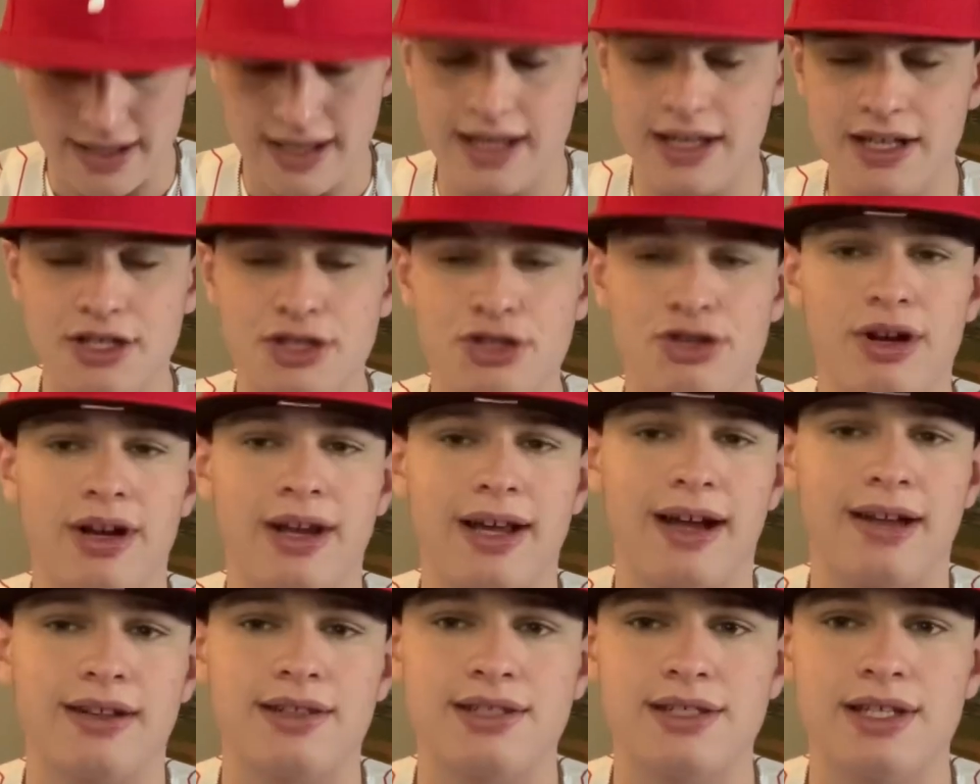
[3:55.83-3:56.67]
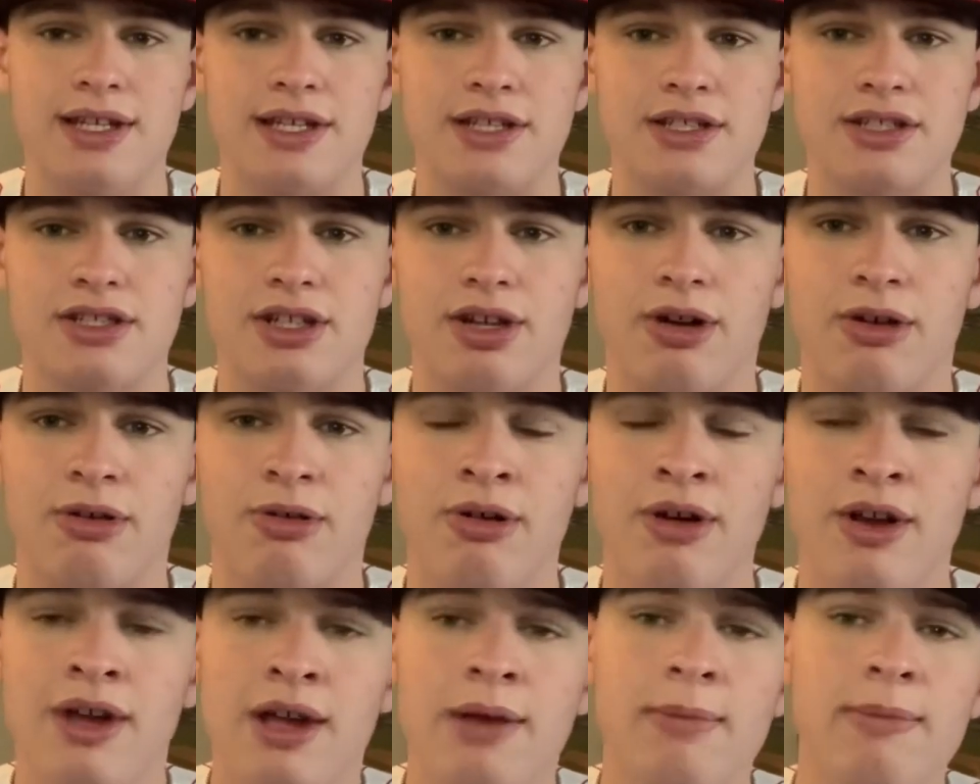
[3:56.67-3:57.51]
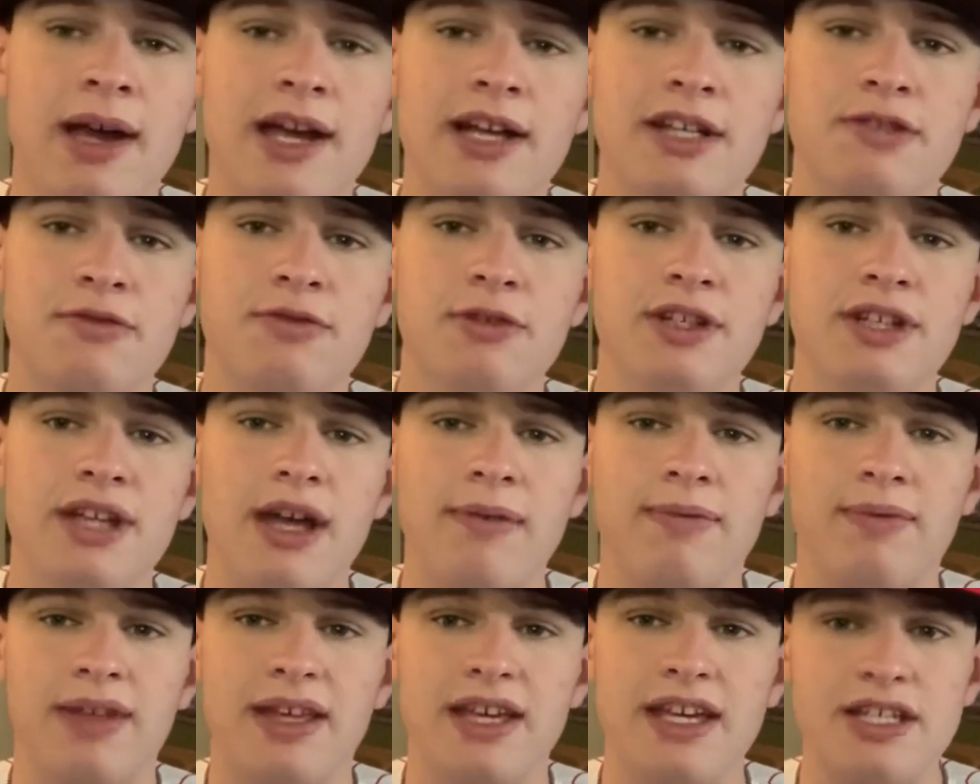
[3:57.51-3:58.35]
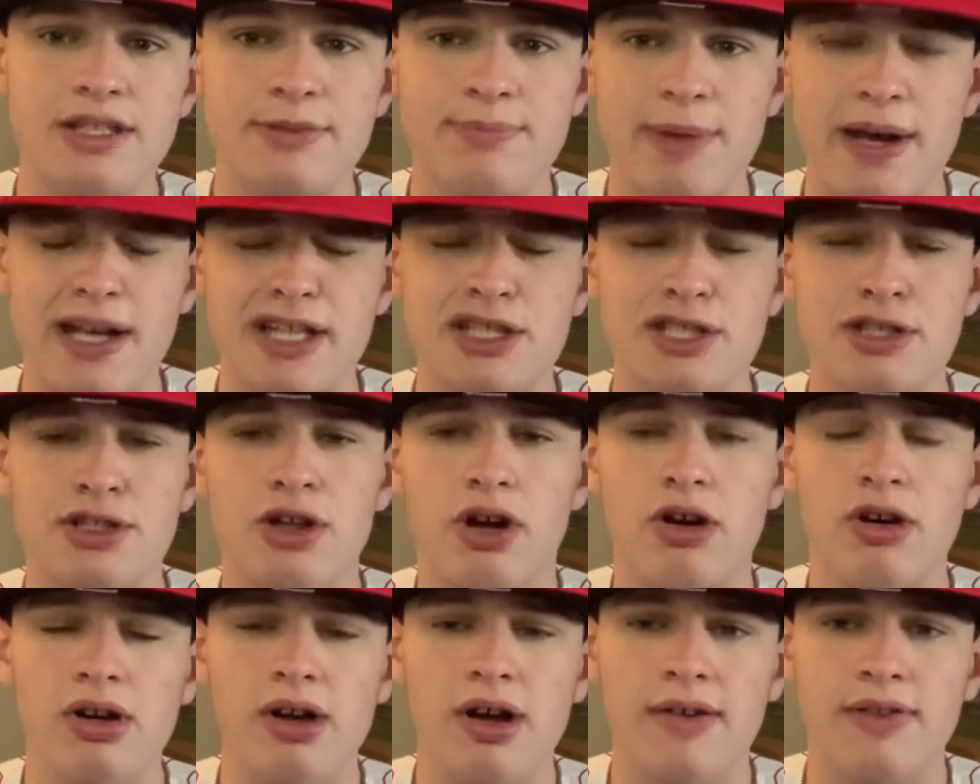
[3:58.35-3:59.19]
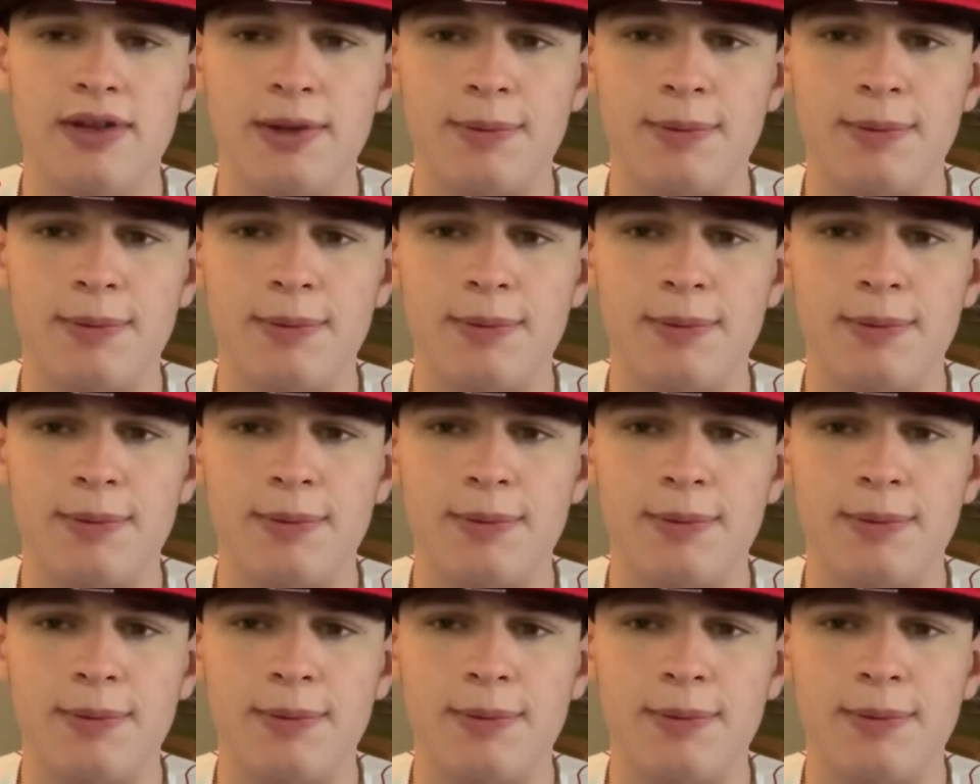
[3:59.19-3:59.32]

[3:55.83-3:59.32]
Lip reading: and he struck out 6. So Max Fried, definitely his best start of the